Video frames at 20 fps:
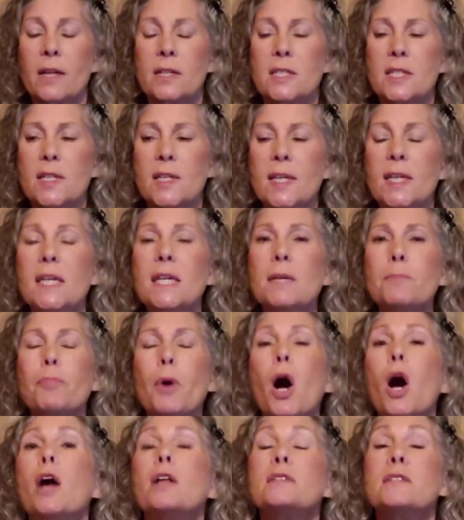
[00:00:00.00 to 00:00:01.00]
to keep
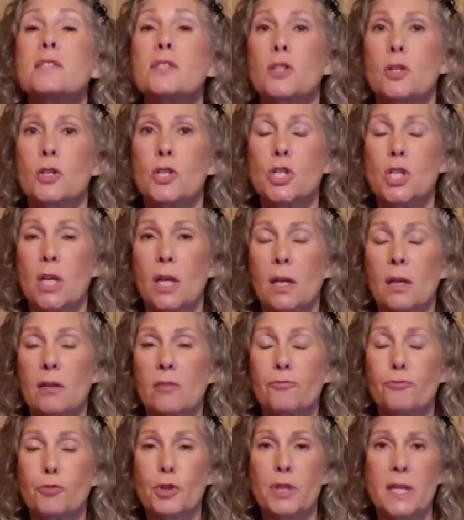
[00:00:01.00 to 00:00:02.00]
on searching
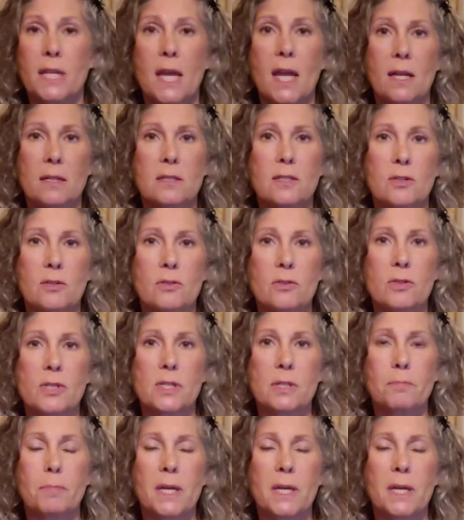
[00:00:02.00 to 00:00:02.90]
for the answers,